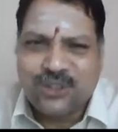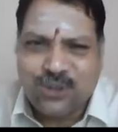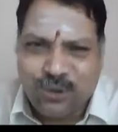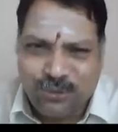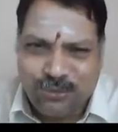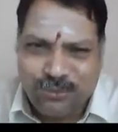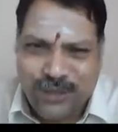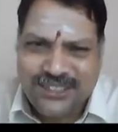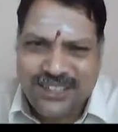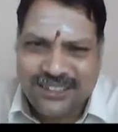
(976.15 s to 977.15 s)
So
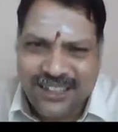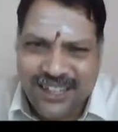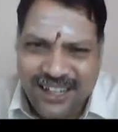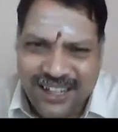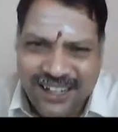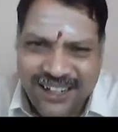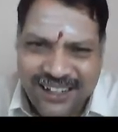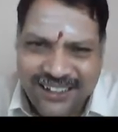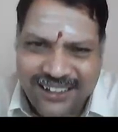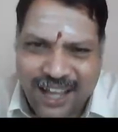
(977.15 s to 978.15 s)
based on the
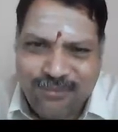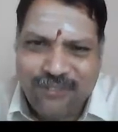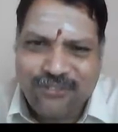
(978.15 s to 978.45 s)
type